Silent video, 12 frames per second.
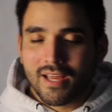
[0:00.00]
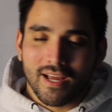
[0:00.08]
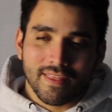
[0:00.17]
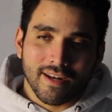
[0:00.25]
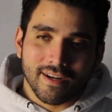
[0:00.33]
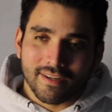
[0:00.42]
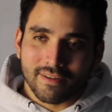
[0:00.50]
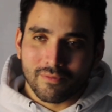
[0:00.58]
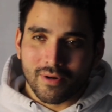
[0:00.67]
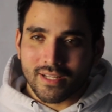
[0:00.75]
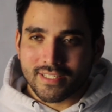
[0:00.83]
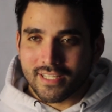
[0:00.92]
I didn't
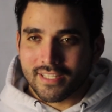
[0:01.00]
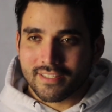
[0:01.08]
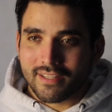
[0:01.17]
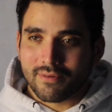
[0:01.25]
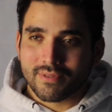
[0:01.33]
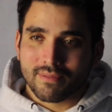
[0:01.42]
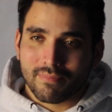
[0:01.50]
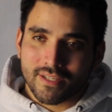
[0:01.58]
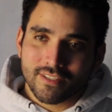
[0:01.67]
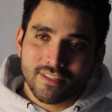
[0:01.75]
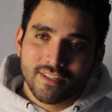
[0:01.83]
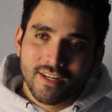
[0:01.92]
want to tell her that I was a
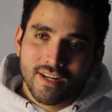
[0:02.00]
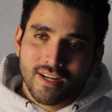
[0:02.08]
buzzer.